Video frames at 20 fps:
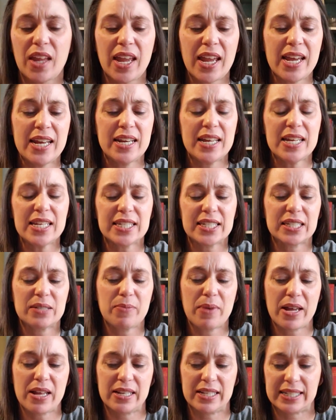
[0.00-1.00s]
and it
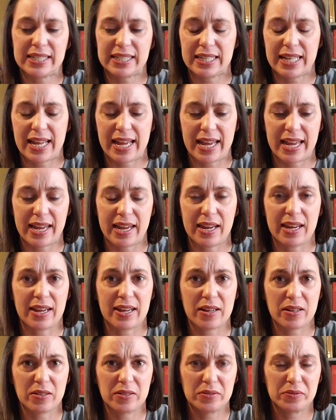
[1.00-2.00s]
smells
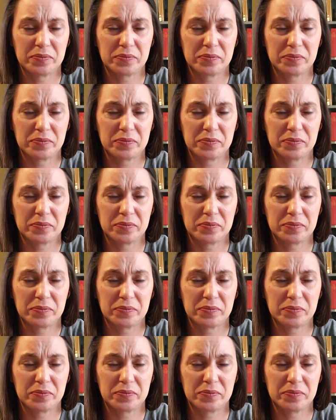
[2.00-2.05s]
like